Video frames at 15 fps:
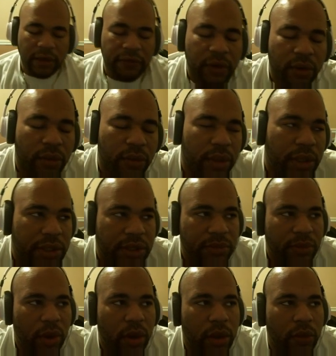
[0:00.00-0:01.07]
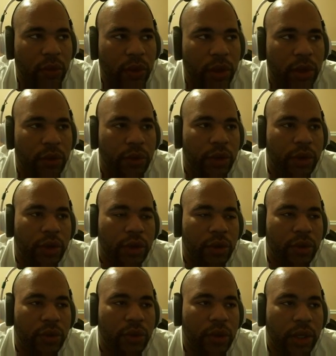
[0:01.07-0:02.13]
you're really smart, what you would
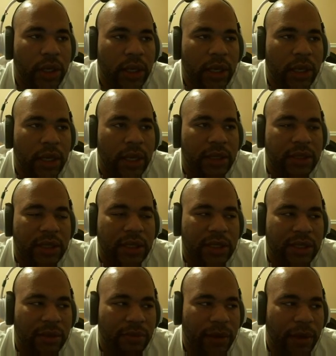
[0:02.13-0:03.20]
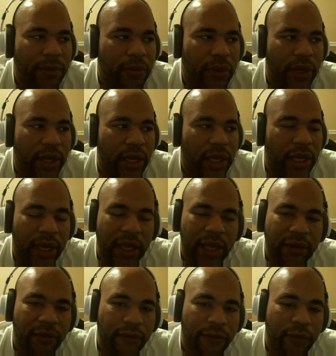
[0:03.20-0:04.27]
do is, because some people were getting like
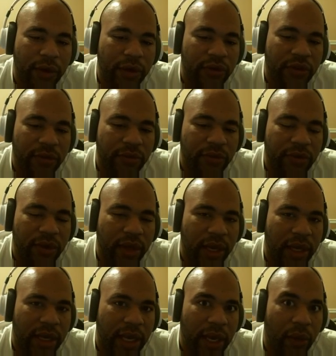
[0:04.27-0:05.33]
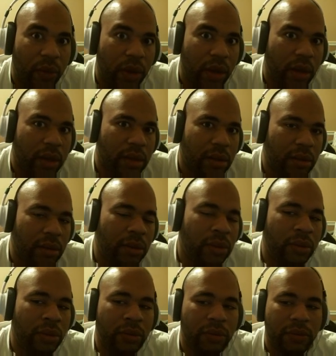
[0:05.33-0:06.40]
level 40 gems in like day
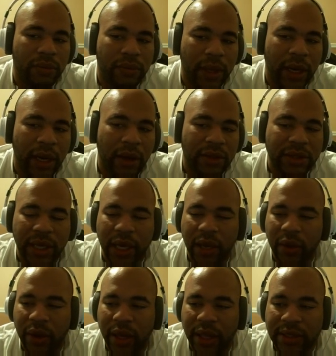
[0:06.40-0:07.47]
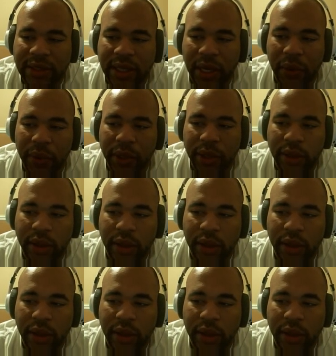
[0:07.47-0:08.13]
1, and I was like, okay, that's kind of weird.